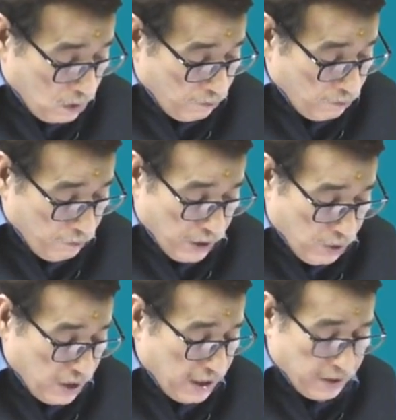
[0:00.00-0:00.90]
We know
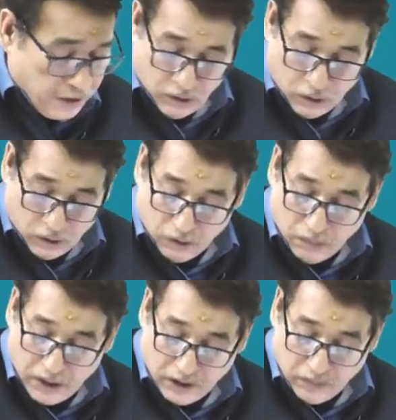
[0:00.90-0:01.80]
that in order to
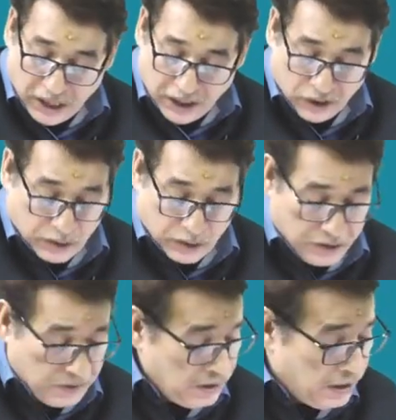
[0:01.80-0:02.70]
meet the branch
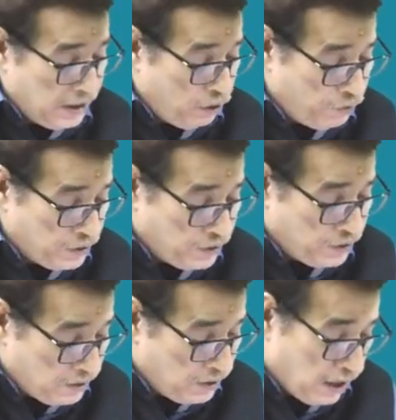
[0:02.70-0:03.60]
expenses, head office
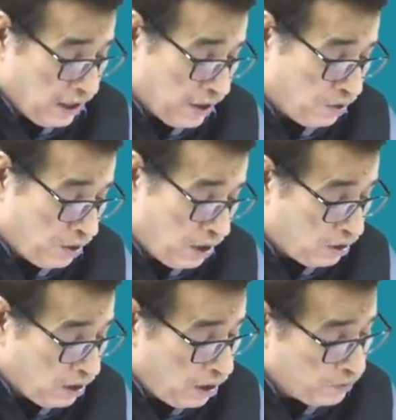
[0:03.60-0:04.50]
sends the cash,
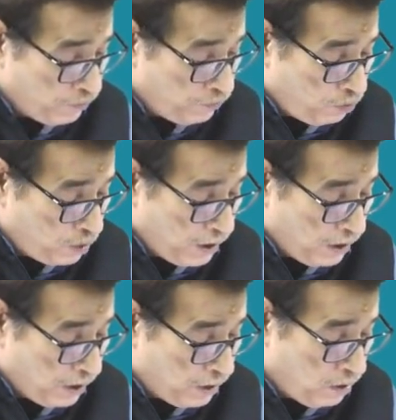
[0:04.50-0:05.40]

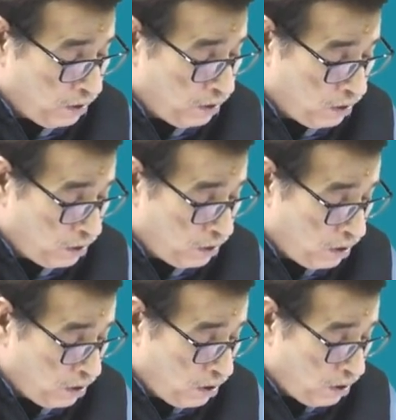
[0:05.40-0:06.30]
10,400.
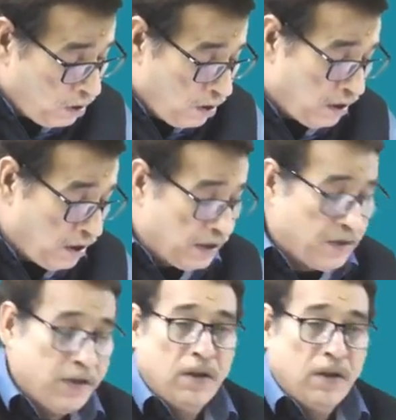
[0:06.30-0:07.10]
Correct?